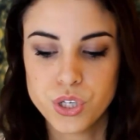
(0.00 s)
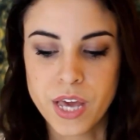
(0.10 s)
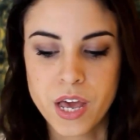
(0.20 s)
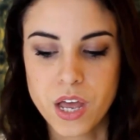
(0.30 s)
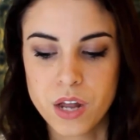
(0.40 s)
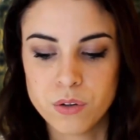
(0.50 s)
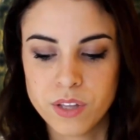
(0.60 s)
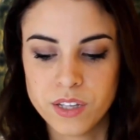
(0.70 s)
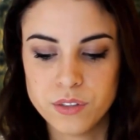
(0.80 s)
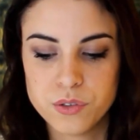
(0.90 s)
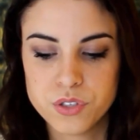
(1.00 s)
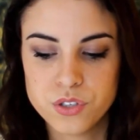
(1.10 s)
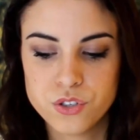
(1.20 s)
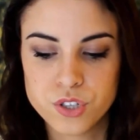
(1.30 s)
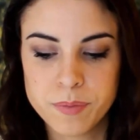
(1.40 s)
yeah, I don't like
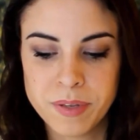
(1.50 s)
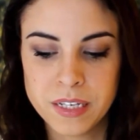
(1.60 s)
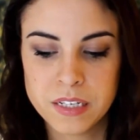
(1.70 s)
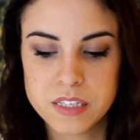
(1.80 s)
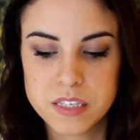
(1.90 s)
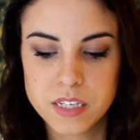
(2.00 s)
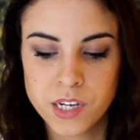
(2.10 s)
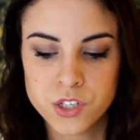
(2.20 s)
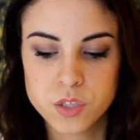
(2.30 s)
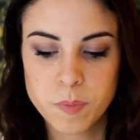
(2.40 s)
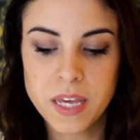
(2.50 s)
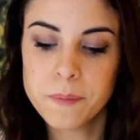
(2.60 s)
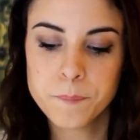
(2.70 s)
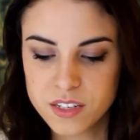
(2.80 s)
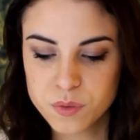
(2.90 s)
lucid dreaming. It scares
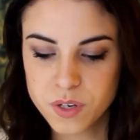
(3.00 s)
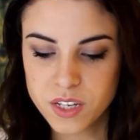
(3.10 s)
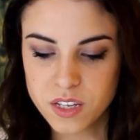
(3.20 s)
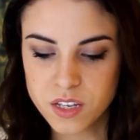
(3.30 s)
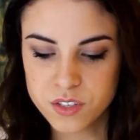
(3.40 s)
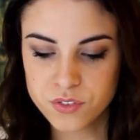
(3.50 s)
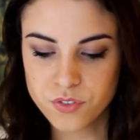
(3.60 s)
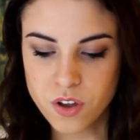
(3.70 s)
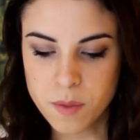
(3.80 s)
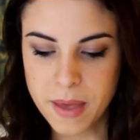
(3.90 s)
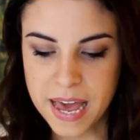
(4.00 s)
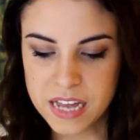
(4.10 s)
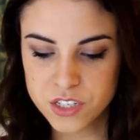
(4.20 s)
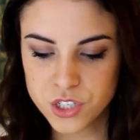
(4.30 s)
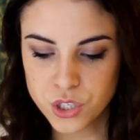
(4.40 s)
me. Next one is from
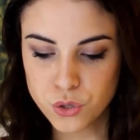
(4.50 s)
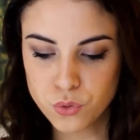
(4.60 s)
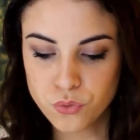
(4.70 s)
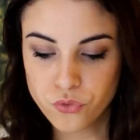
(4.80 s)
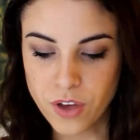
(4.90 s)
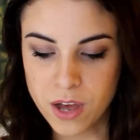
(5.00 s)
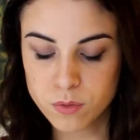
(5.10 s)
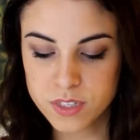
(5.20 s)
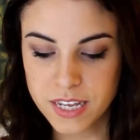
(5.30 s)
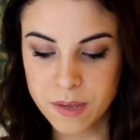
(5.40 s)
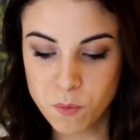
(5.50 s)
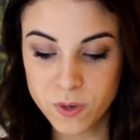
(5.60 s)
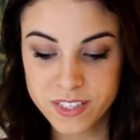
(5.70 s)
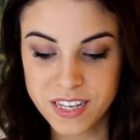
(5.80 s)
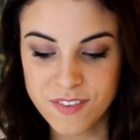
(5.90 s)

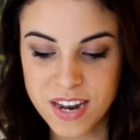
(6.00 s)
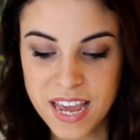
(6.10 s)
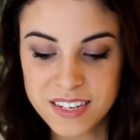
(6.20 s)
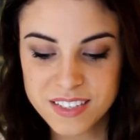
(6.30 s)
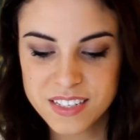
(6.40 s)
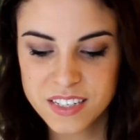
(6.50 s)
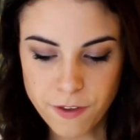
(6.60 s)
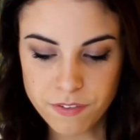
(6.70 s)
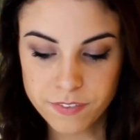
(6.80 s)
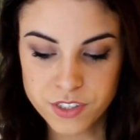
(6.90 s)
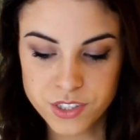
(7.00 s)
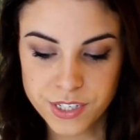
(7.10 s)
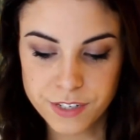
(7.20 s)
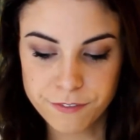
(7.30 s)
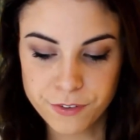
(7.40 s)
@YouFoundM178. Favorite
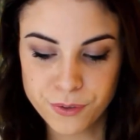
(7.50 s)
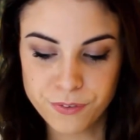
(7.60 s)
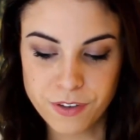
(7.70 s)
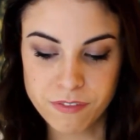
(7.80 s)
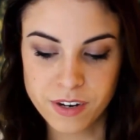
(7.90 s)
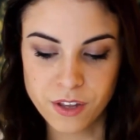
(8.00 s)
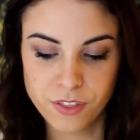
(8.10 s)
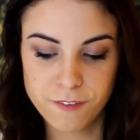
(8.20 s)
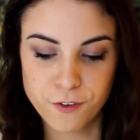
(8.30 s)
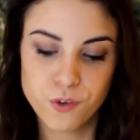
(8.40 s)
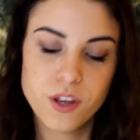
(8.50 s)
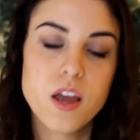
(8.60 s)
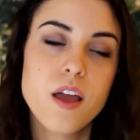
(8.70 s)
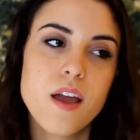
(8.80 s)
vegetarian food, favorite healthy food.